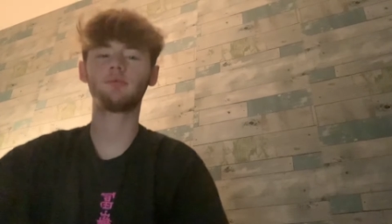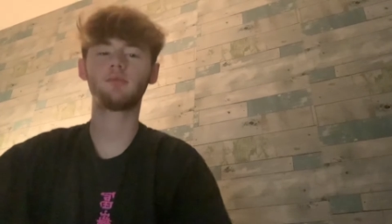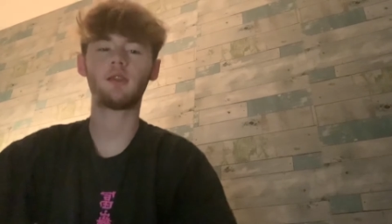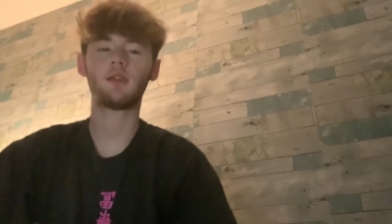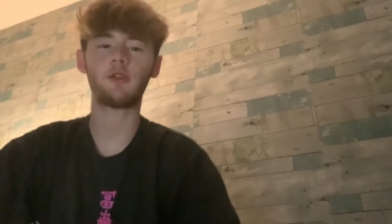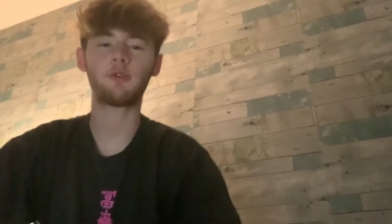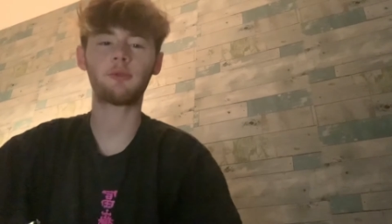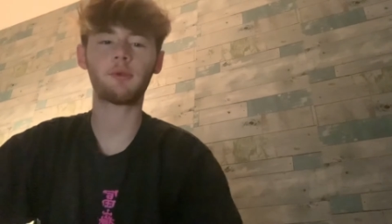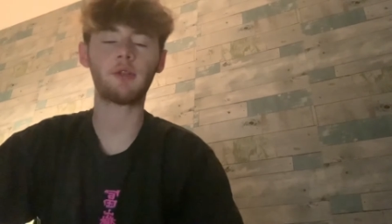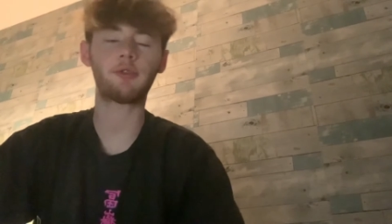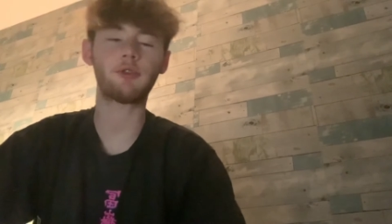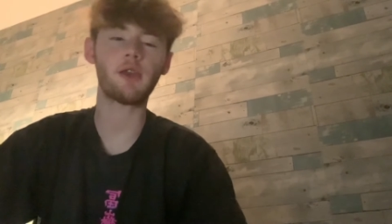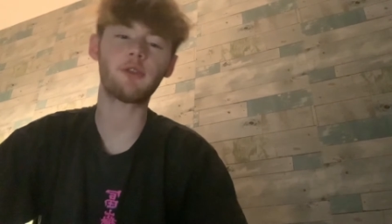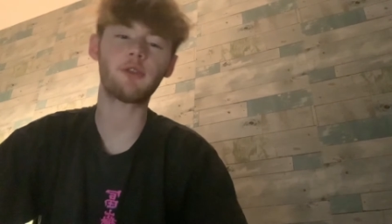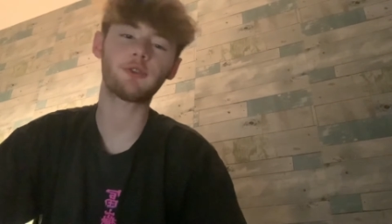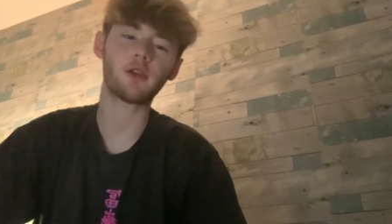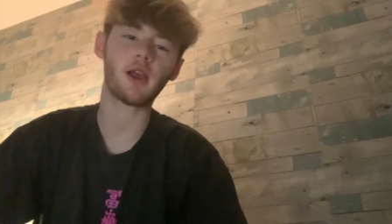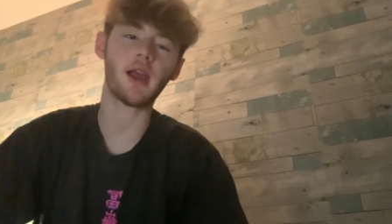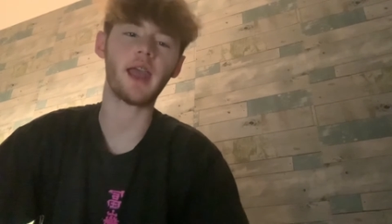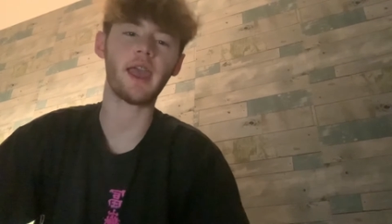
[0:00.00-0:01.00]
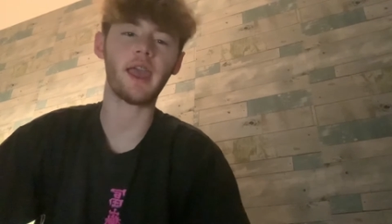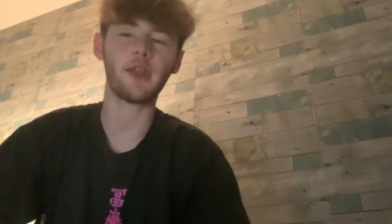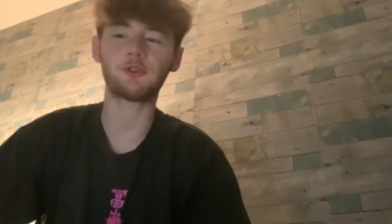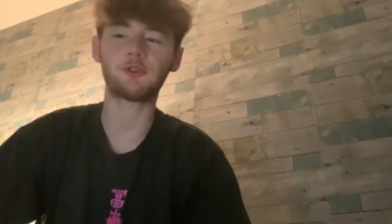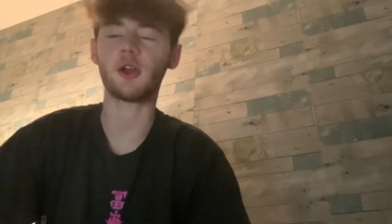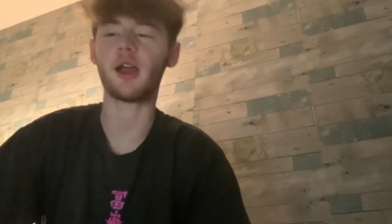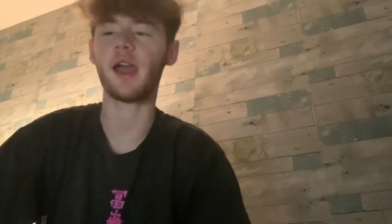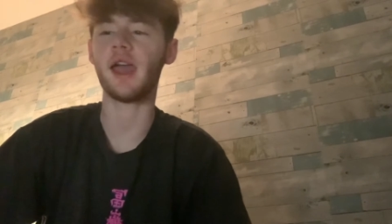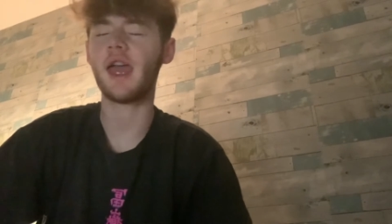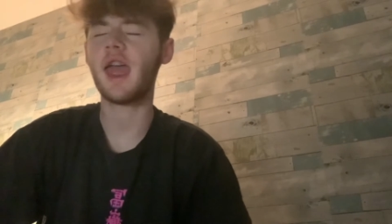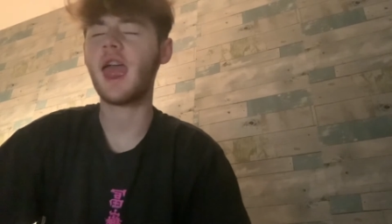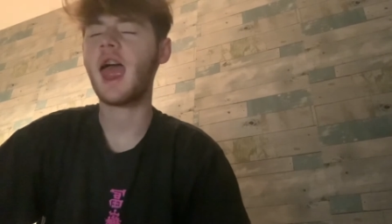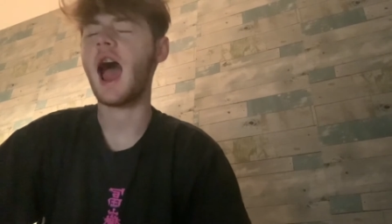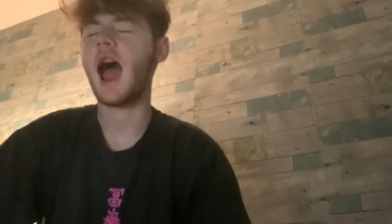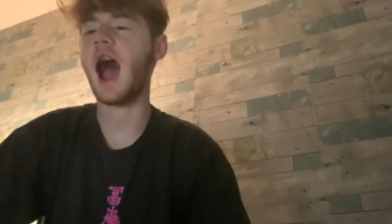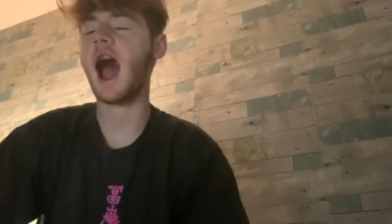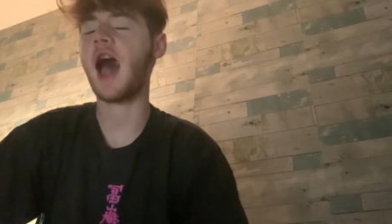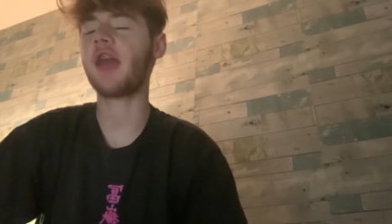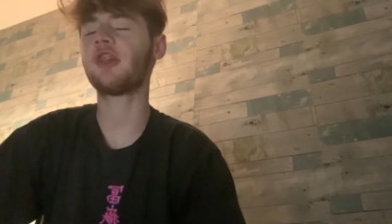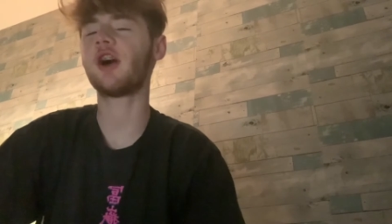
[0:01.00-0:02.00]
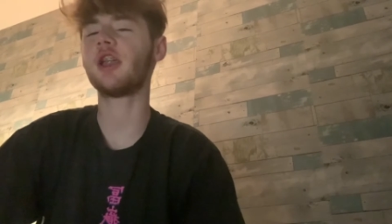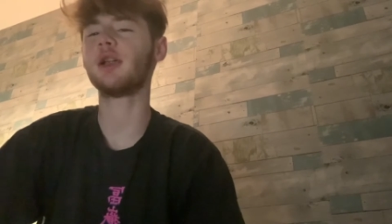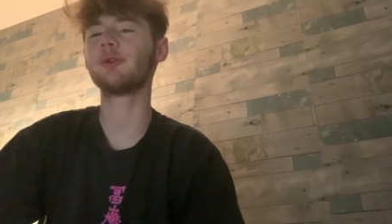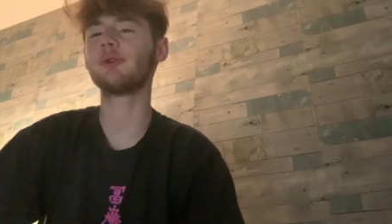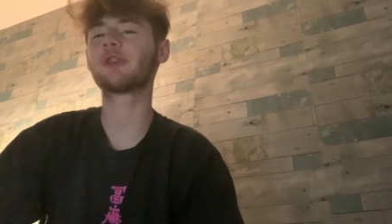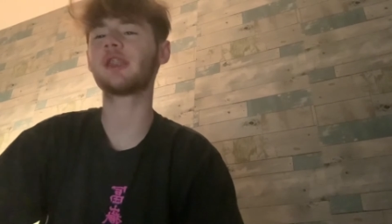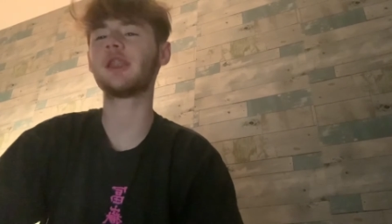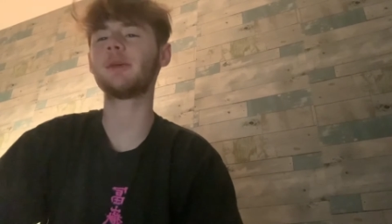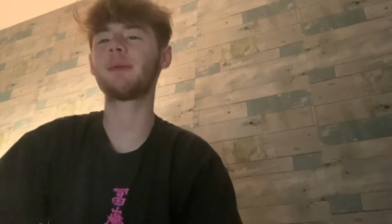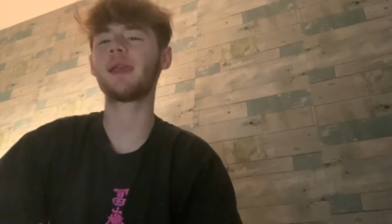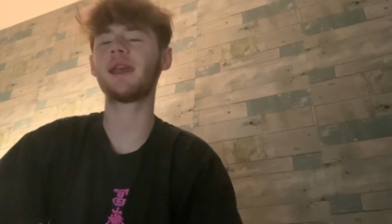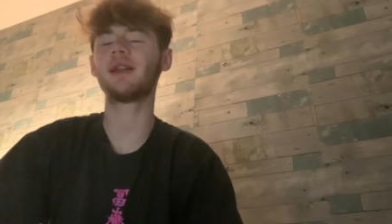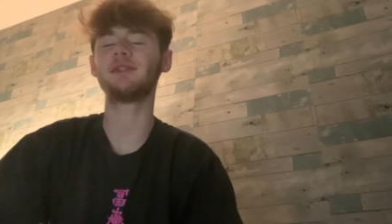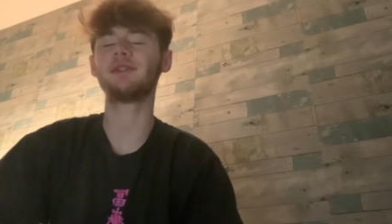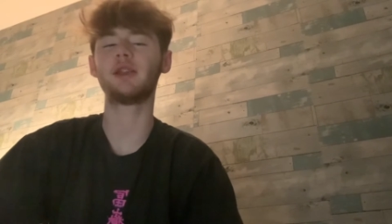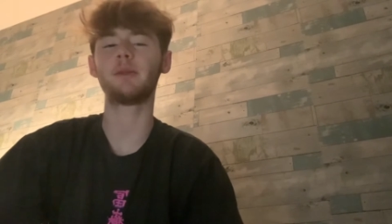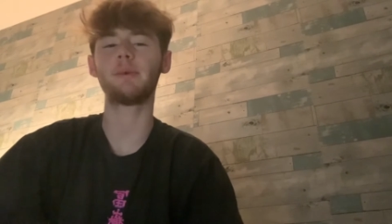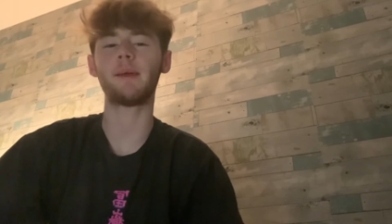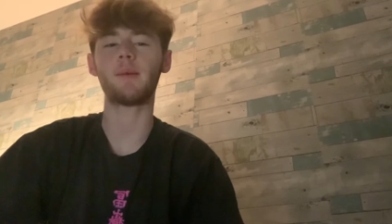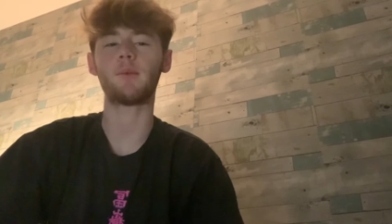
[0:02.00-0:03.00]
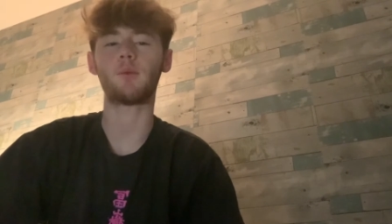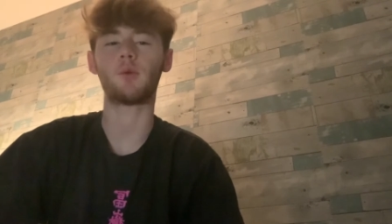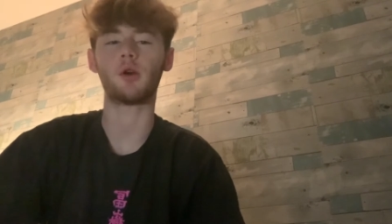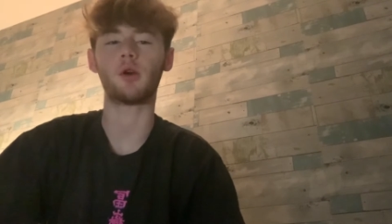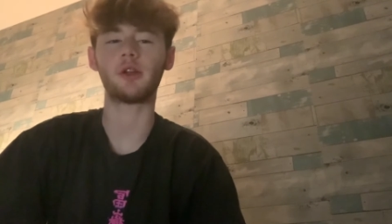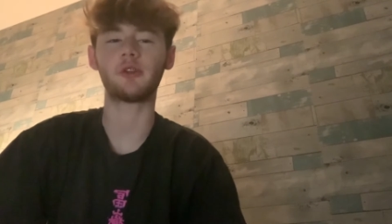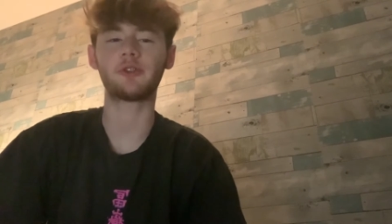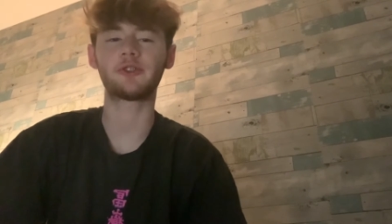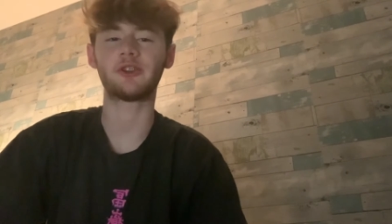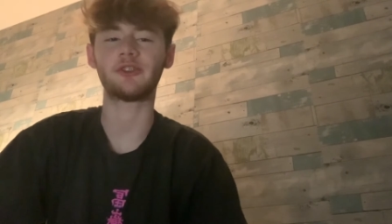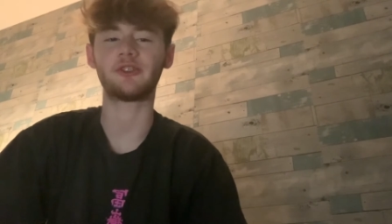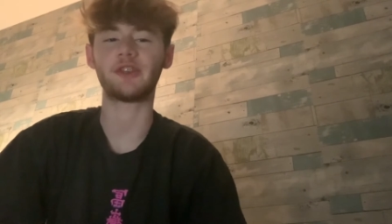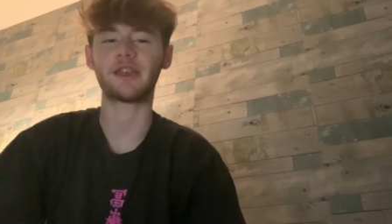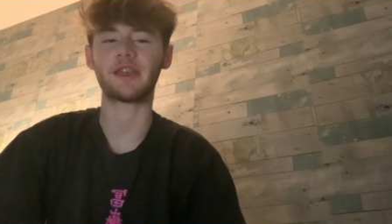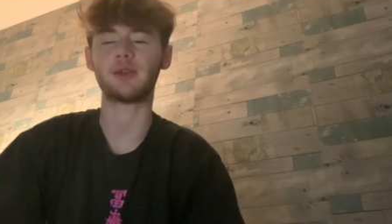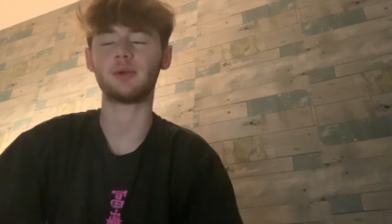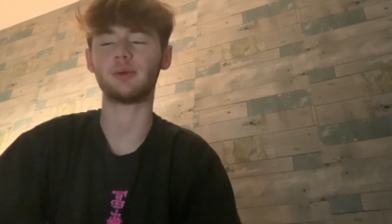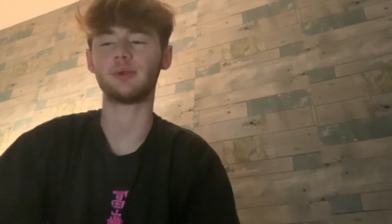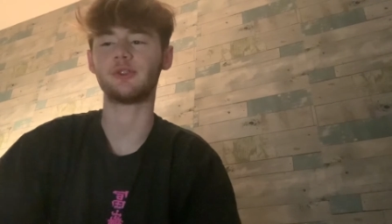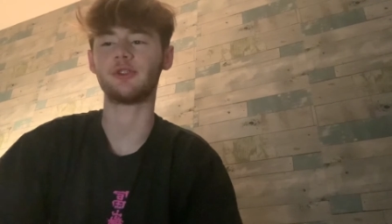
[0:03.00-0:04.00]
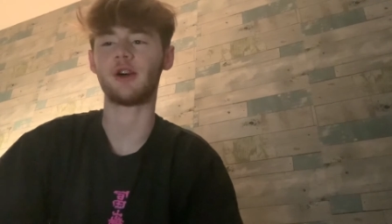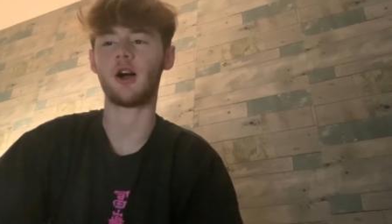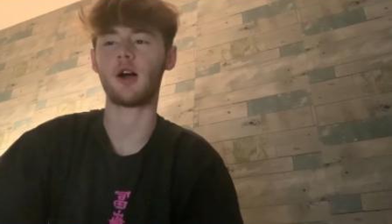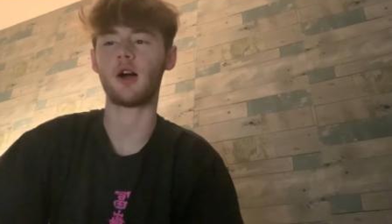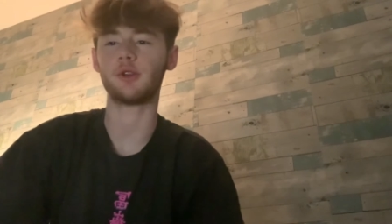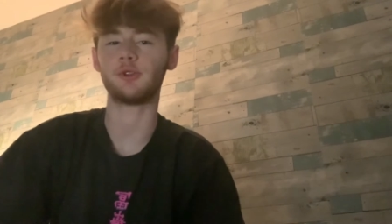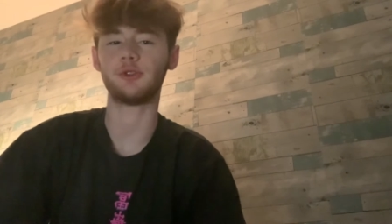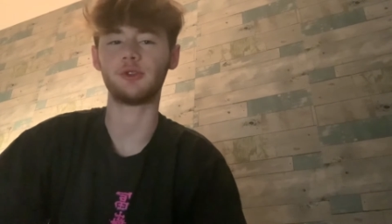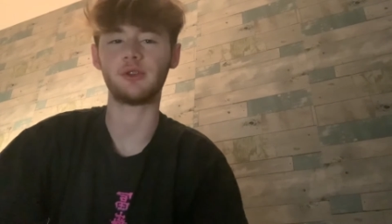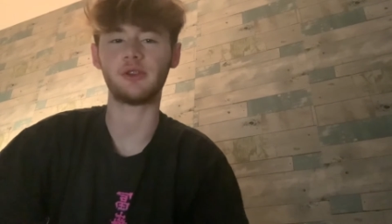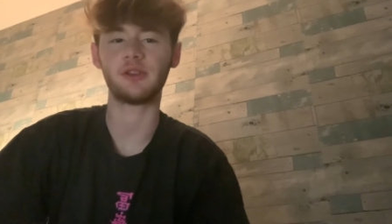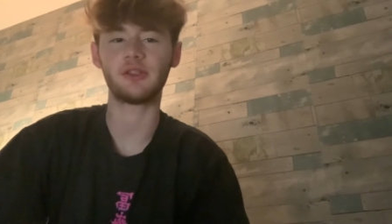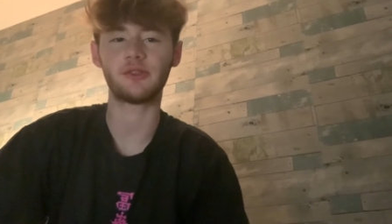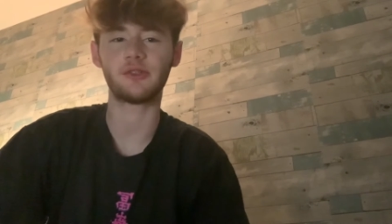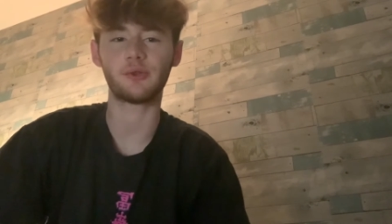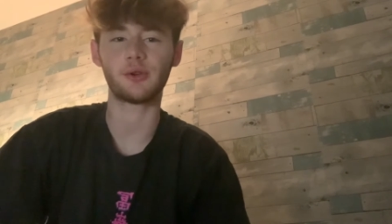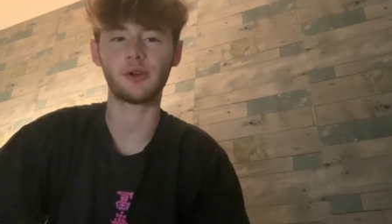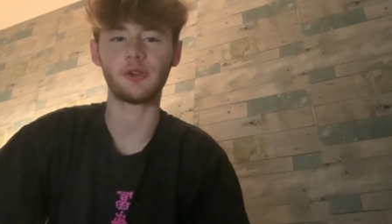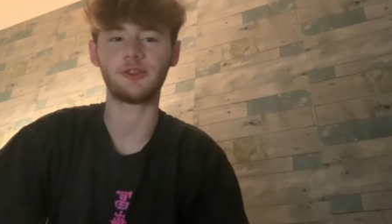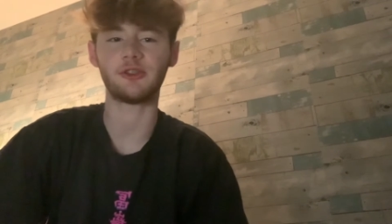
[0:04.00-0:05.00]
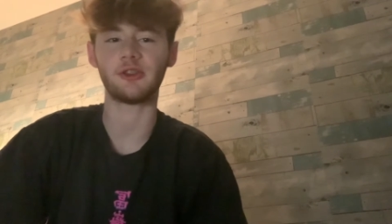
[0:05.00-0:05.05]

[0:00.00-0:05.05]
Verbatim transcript: It's, it's, it's all right. It's all right. I thought it was going to be a little bit worse because, like, he was auto-tuning his voice,